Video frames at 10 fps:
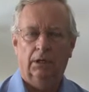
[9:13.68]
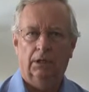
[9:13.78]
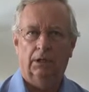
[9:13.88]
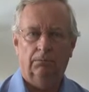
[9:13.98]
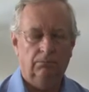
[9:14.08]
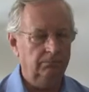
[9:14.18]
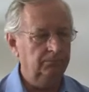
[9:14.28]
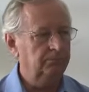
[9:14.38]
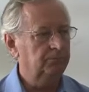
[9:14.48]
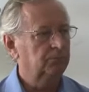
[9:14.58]
So
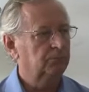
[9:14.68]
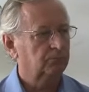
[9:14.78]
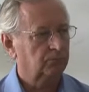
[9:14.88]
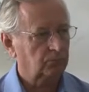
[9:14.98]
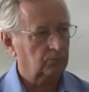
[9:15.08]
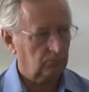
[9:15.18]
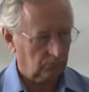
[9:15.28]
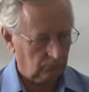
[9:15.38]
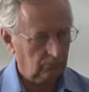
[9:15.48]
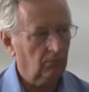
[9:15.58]
just start over
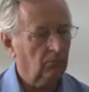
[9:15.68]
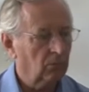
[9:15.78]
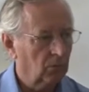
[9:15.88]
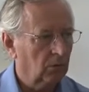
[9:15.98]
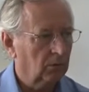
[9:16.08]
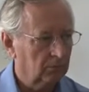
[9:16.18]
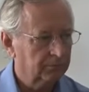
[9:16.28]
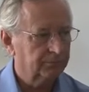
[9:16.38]
again, the tools that we've